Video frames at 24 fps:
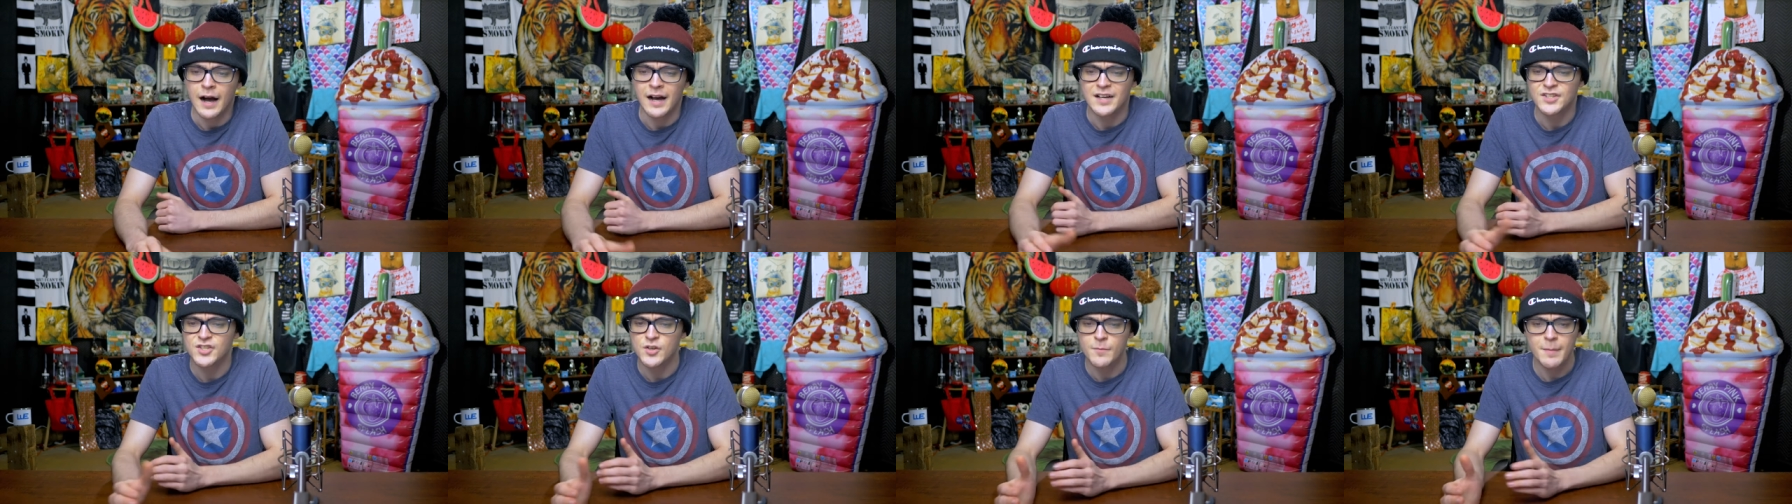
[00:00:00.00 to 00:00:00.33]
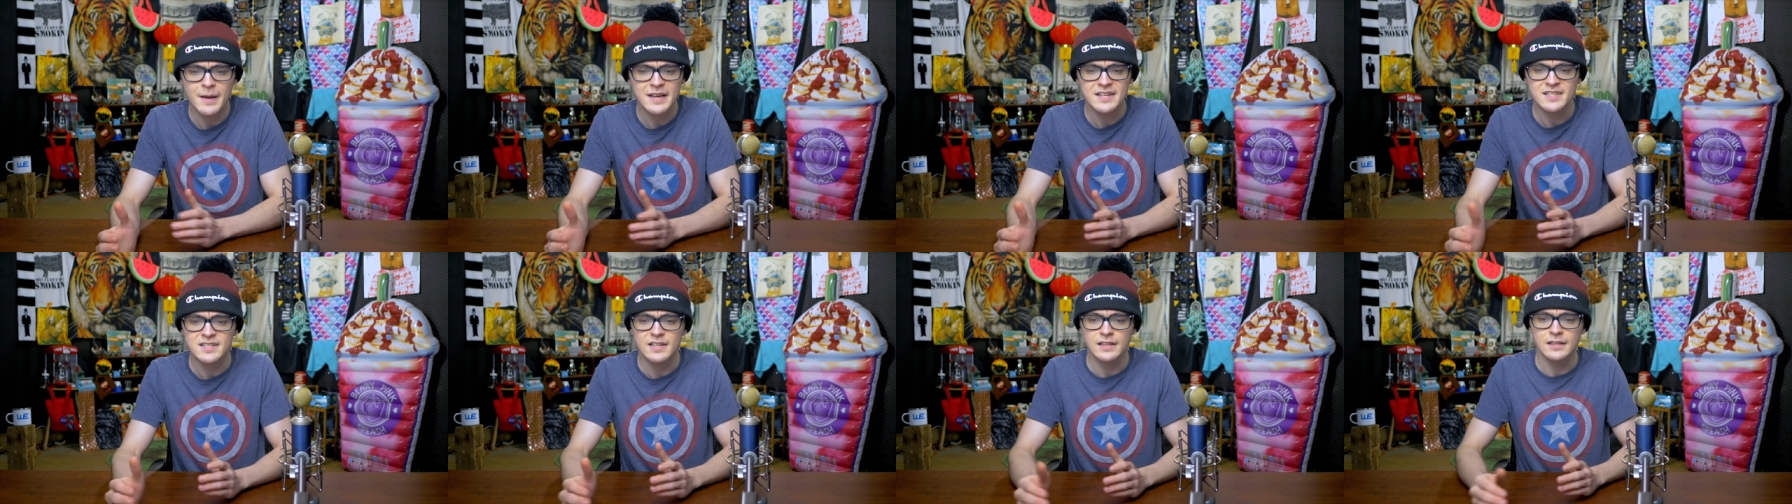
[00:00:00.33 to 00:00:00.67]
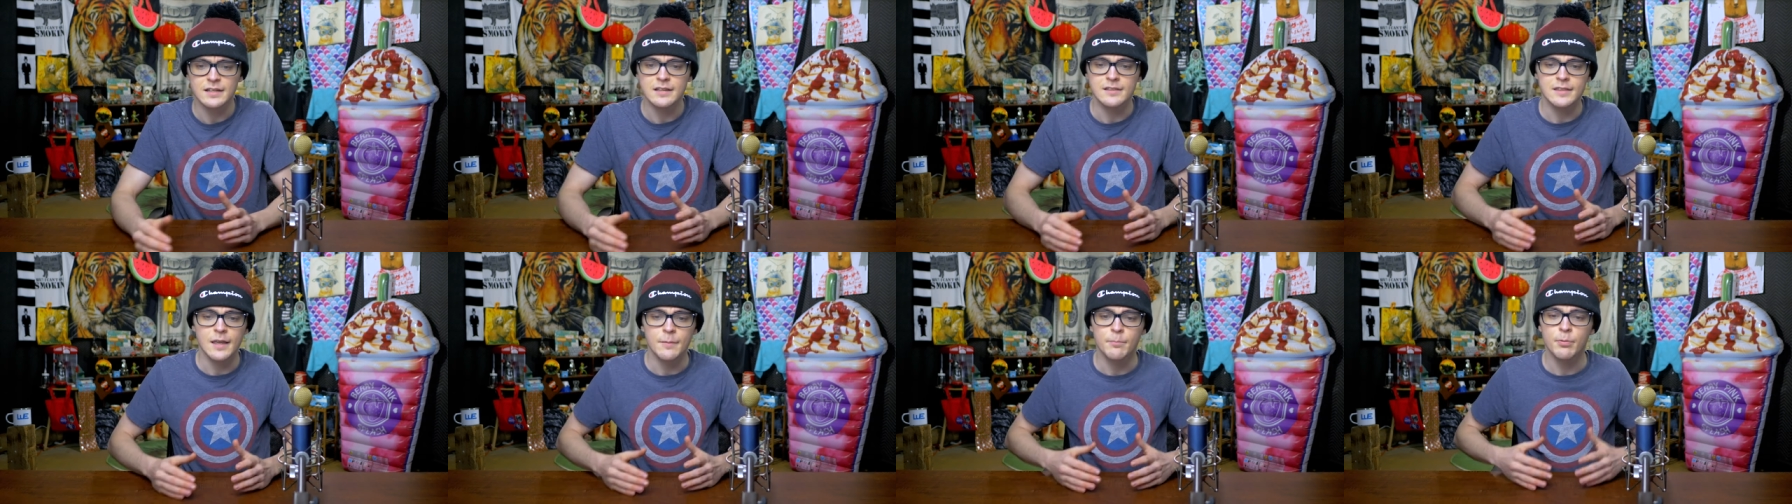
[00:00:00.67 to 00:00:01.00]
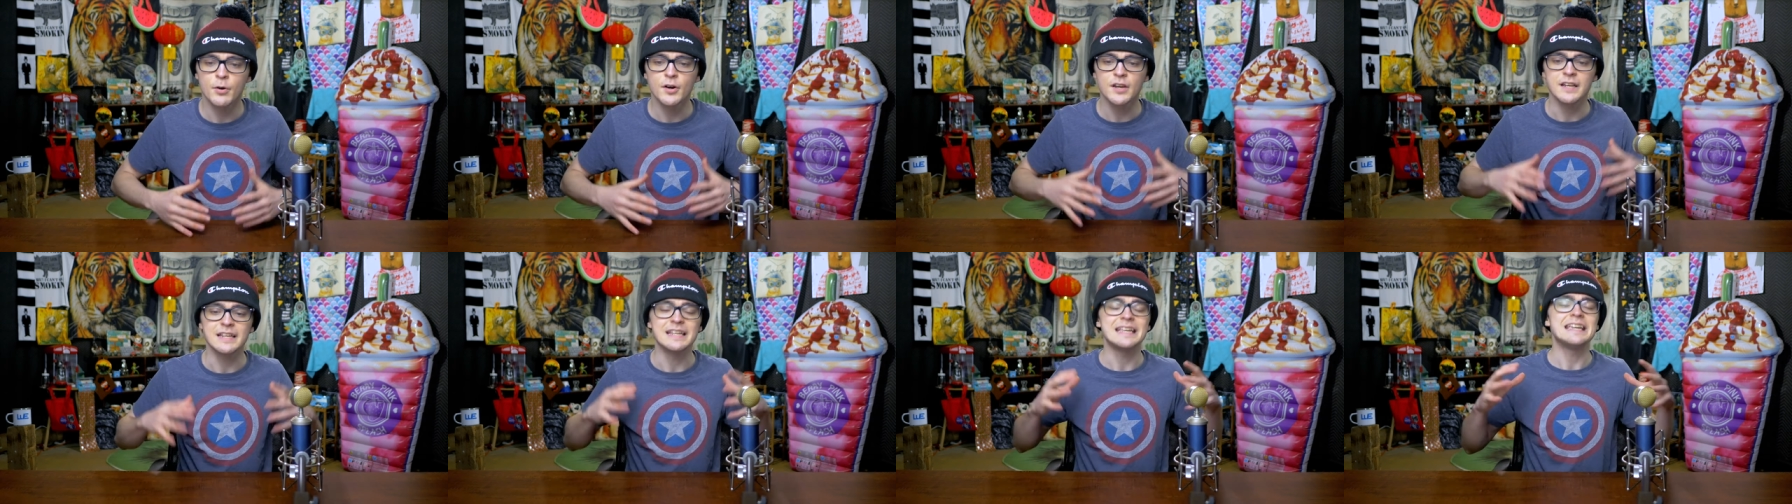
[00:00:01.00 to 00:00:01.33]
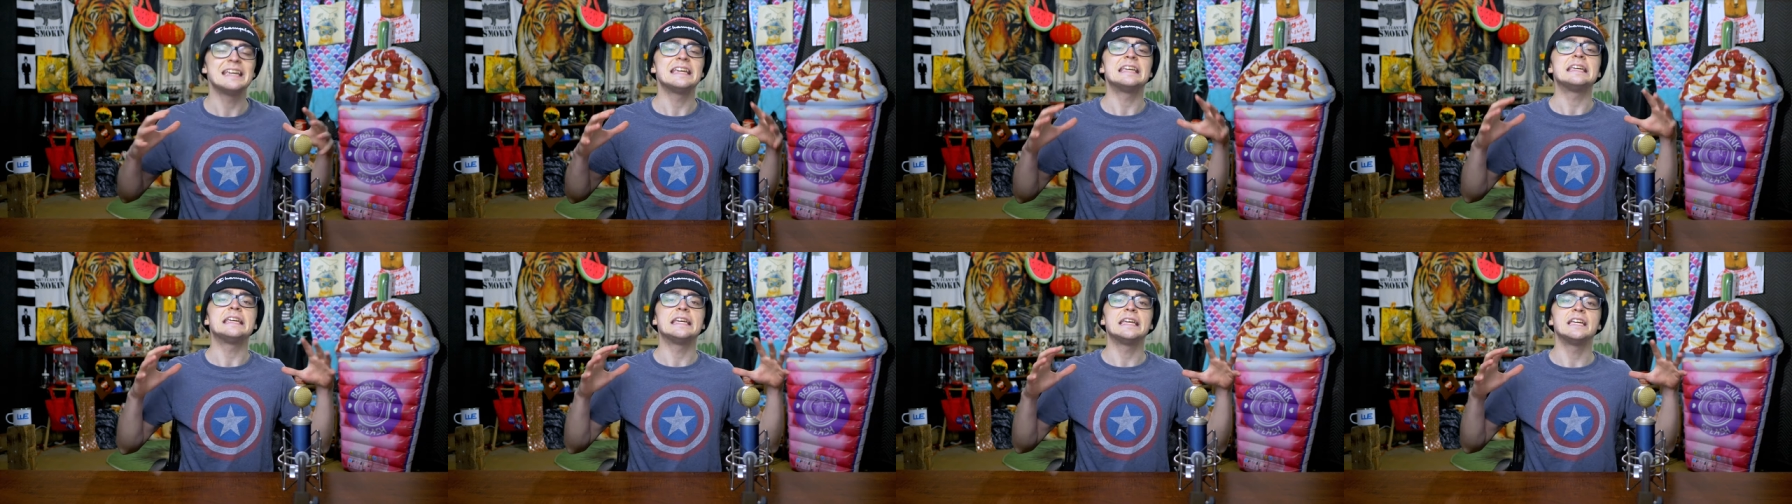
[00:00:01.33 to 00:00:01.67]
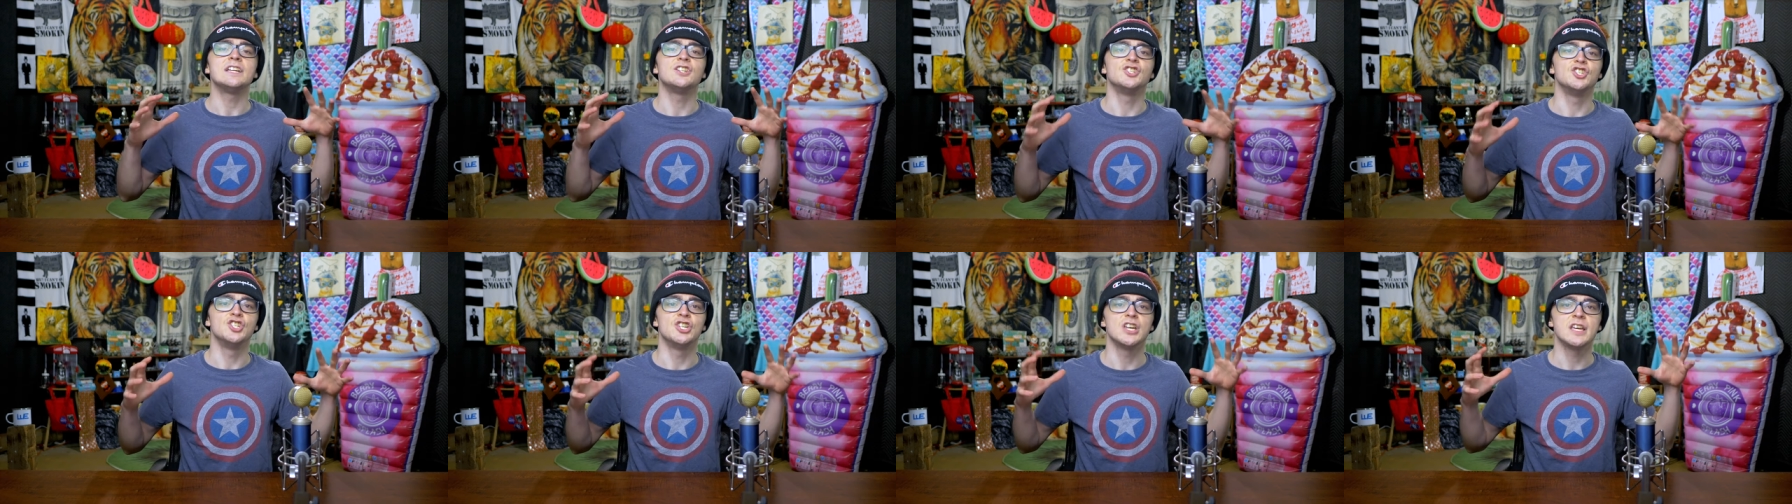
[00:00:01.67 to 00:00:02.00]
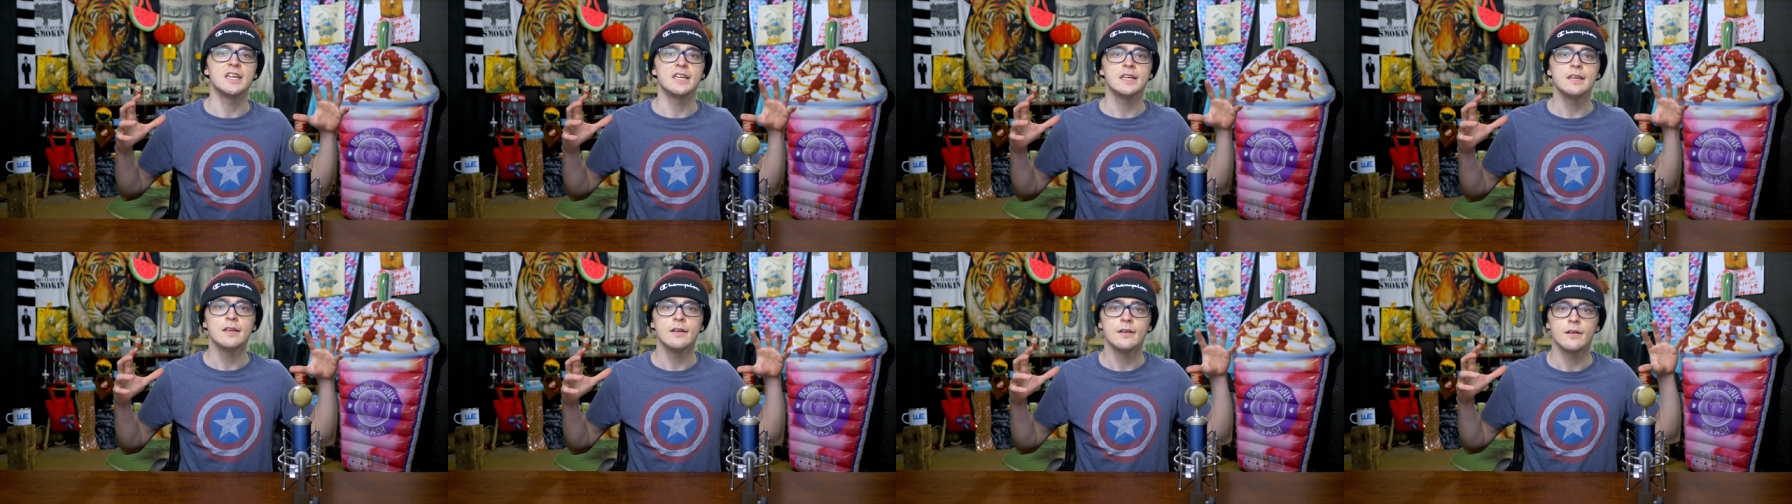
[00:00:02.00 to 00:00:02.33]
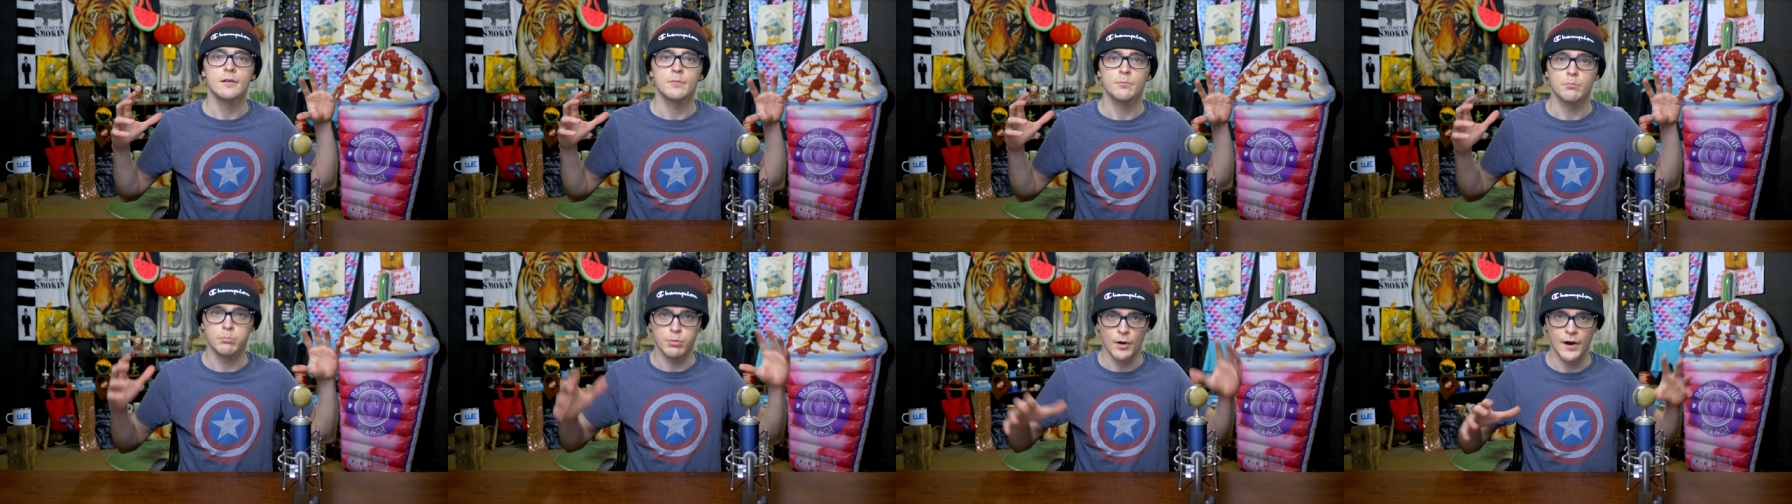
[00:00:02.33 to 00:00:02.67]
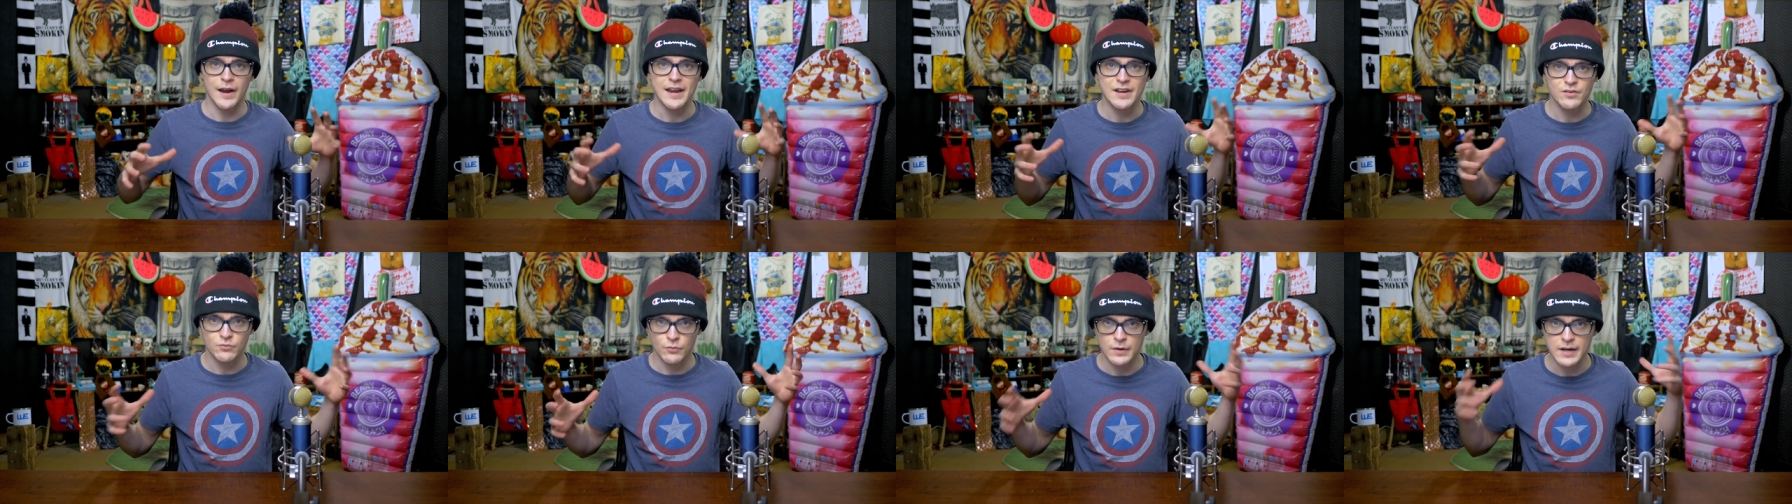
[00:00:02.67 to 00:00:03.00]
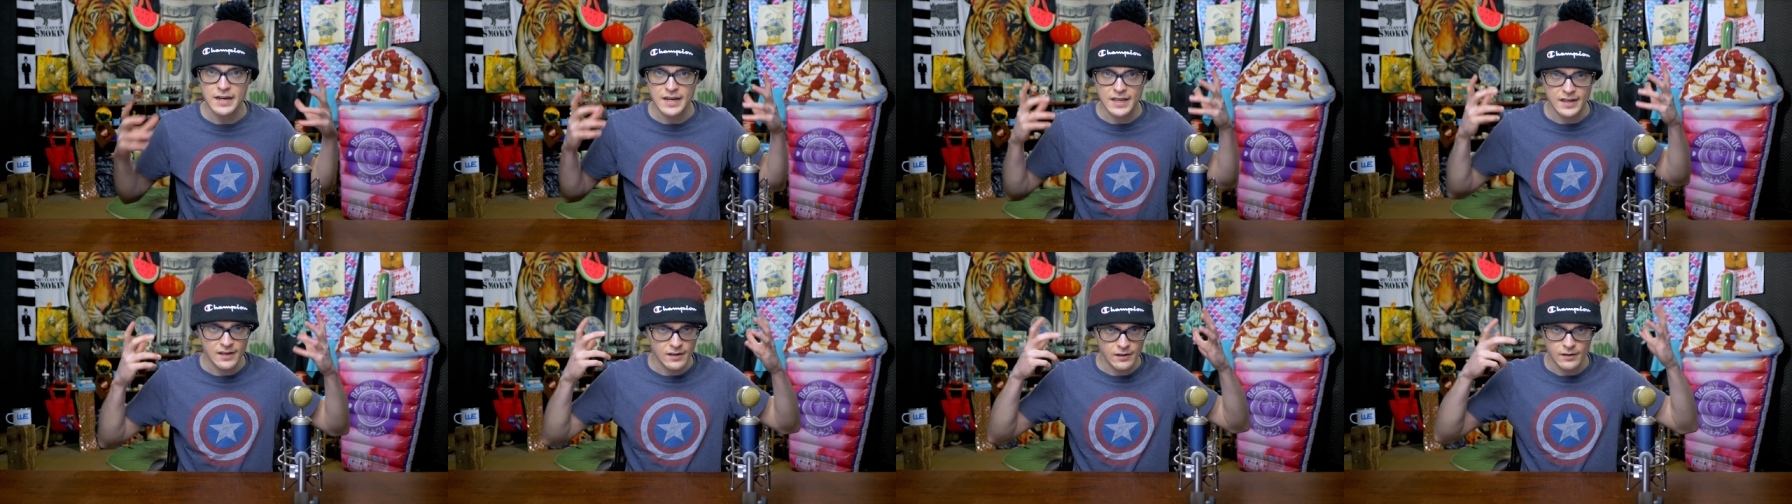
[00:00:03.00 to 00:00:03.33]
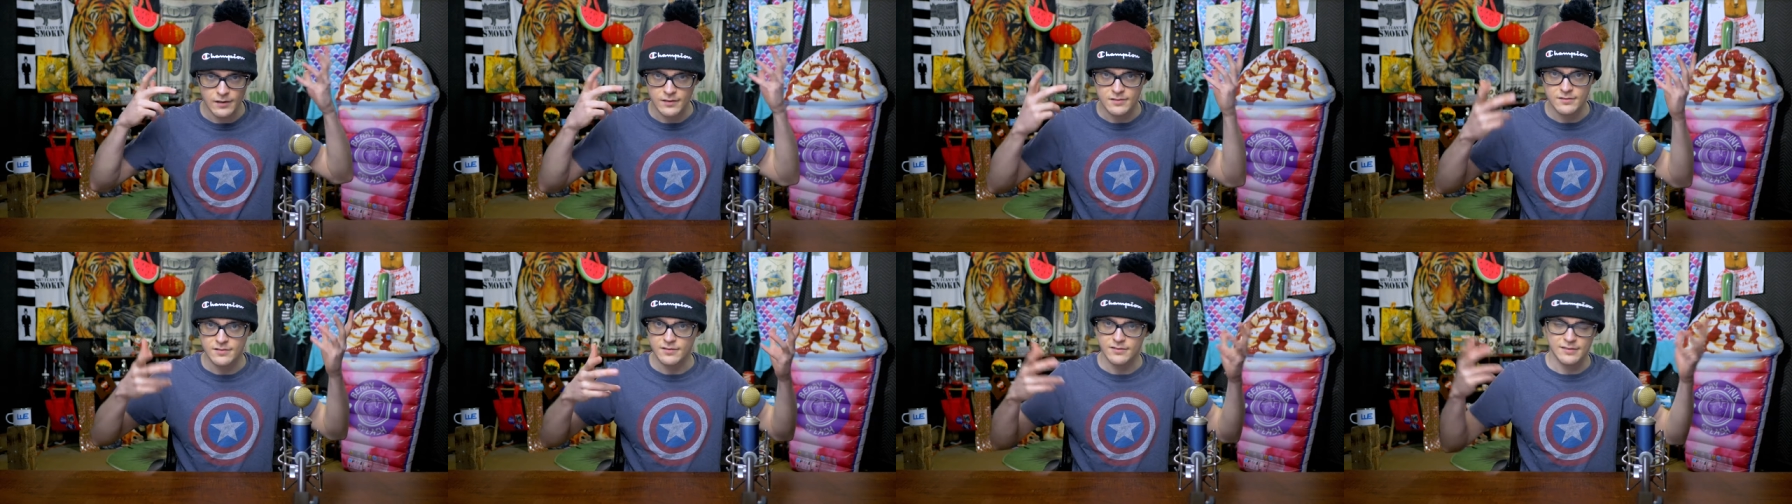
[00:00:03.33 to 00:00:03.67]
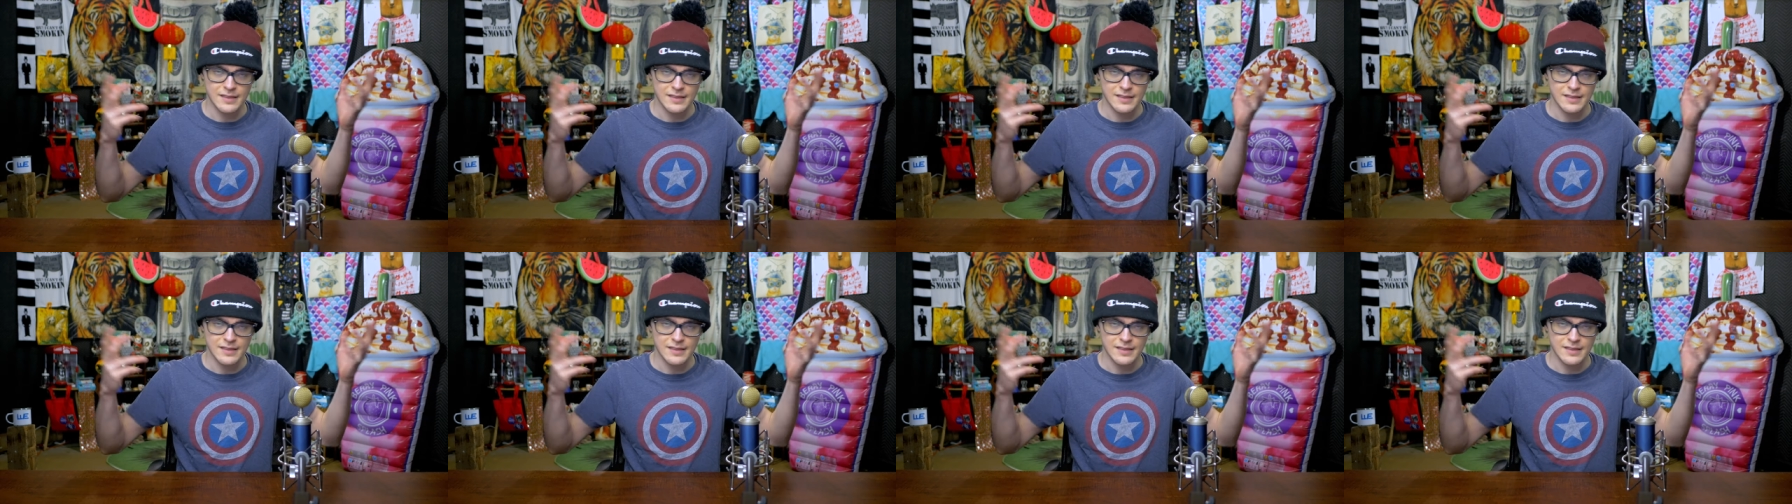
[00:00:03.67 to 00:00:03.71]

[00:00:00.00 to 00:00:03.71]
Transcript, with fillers: So basically, they put an EEG brain reading,